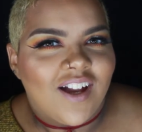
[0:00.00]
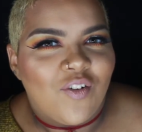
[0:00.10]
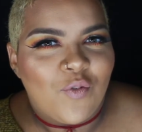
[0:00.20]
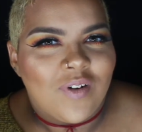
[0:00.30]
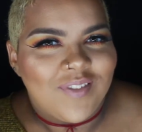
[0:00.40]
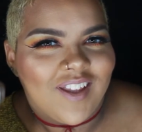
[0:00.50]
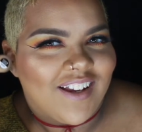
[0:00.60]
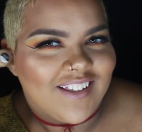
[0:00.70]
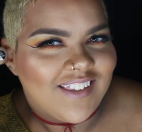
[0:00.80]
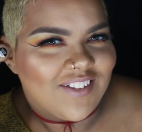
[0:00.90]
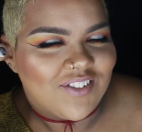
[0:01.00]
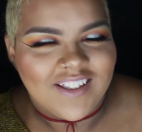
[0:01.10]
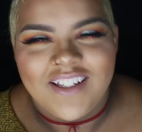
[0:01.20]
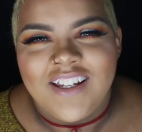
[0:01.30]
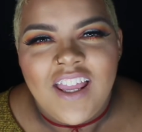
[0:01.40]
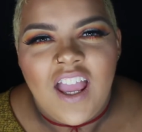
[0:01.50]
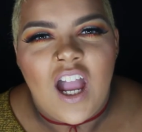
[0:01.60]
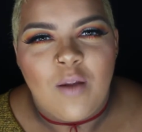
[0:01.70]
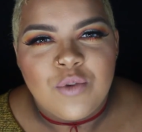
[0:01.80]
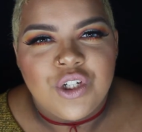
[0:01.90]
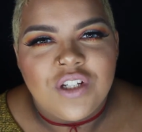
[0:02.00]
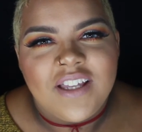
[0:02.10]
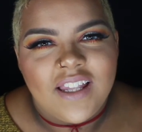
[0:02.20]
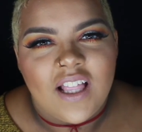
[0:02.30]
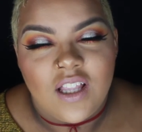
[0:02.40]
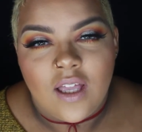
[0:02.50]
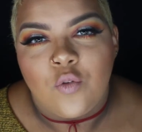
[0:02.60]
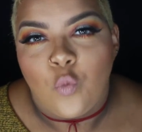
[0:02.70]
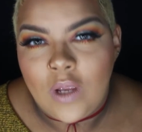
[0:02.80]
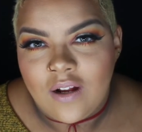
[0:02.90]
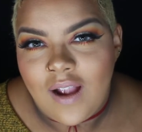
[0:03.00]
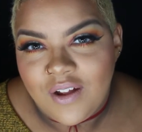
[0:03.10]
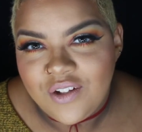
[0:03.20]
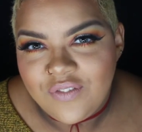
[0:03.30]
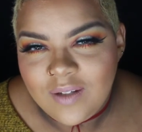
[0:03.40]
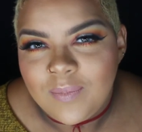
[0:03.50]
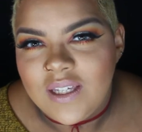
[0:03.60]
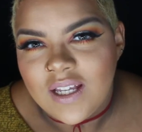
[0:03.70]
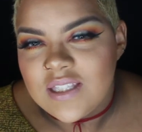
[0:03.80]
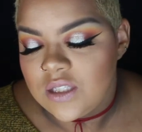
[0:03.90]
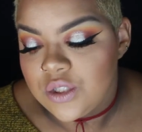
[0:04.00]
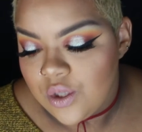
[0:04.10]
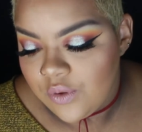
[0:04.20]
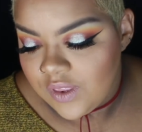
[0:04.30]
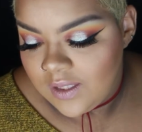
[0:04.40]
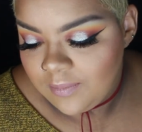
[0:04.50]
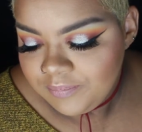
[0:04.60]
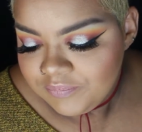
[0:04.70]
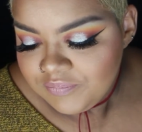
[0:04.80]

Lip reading: Oh, I'm sorry, it sounds really good. I'm sure you'll get like a lot of wear out of it because it's so thin.